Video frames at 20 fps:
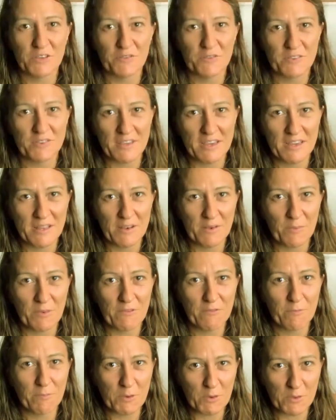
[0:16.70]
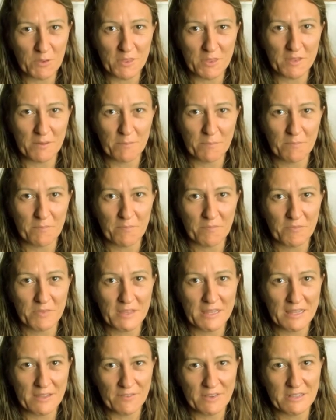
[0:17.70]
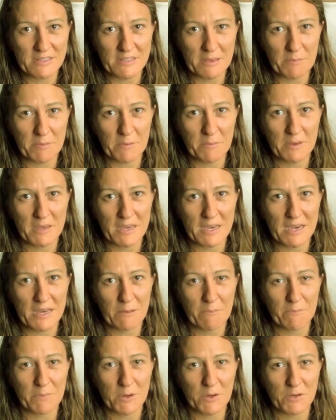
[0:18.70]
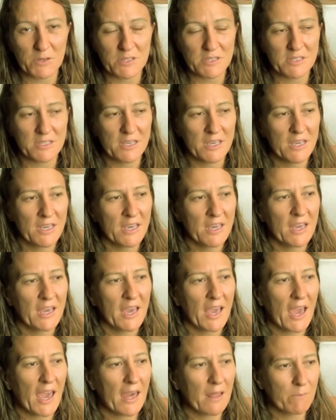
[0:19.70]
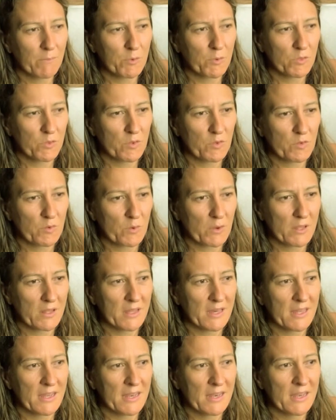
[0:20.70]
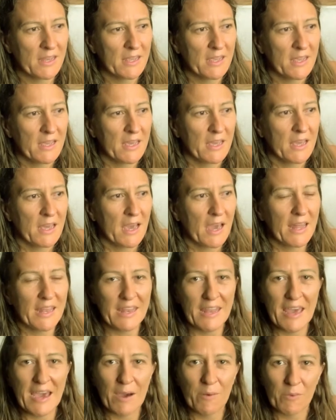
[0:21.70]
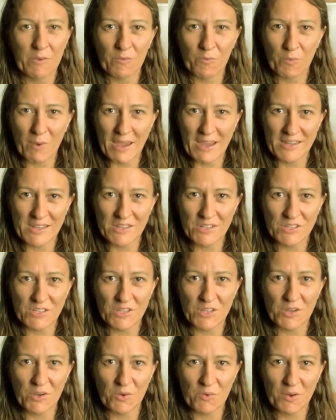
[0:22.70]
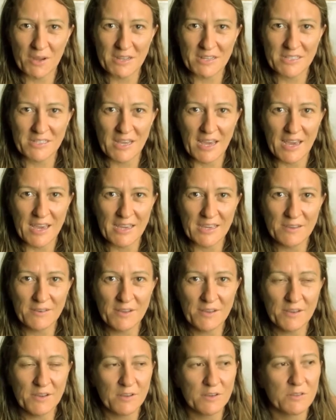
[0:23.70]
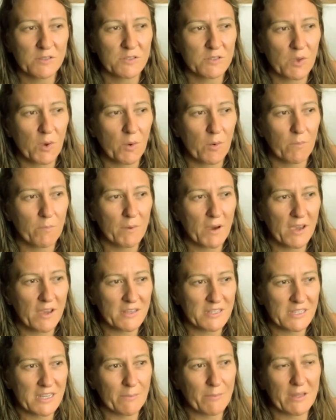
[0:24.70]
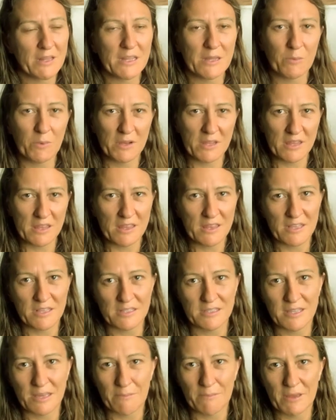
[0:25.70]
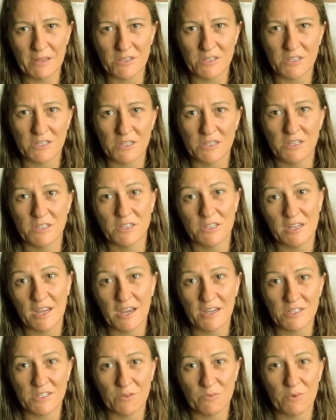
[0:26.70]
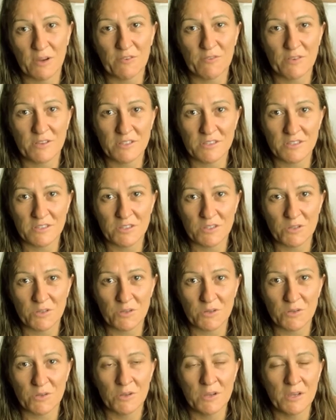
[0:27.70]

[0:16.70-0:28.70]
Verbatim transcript: you've seen, we've built the, the Living Supplement Garden box and put the soil in. And now we've waited to the correct day. So biodynamically, one of the things they mentioned, she actually references to,